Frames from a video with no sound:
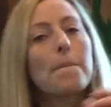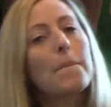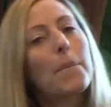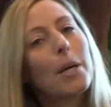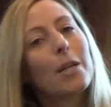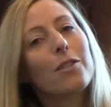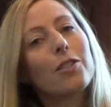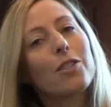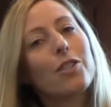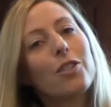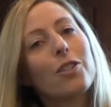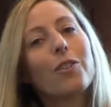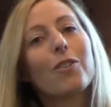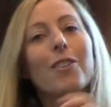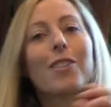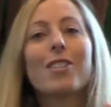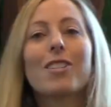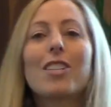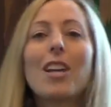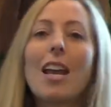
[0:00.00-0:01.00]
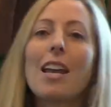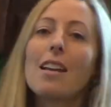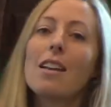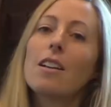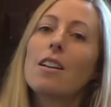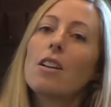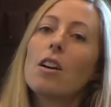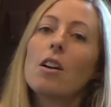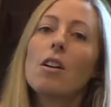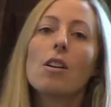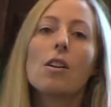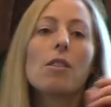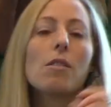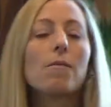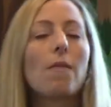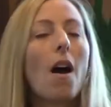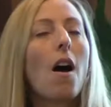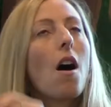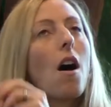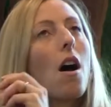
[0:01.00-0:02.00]
Put your
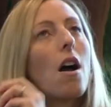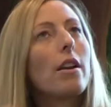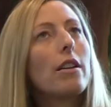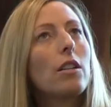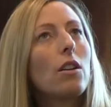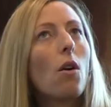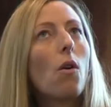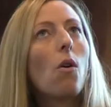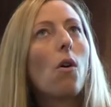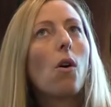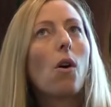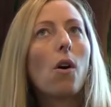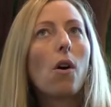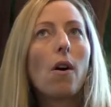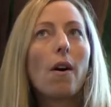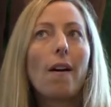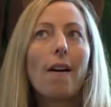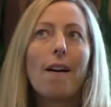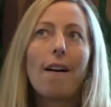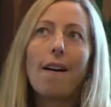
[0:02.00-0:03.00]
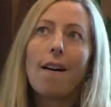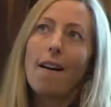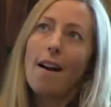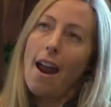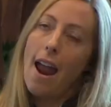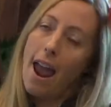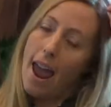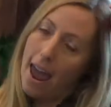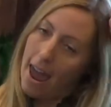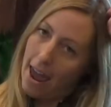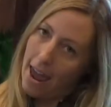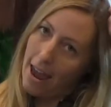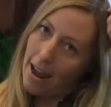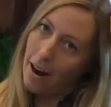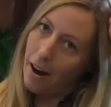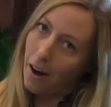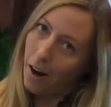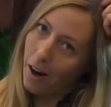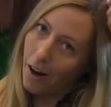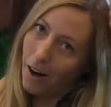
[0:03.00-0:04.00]
shaker on your
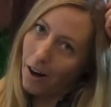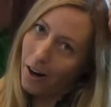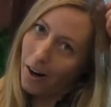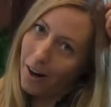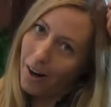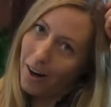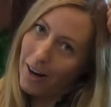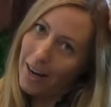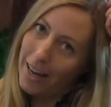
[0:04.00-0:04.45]
hair.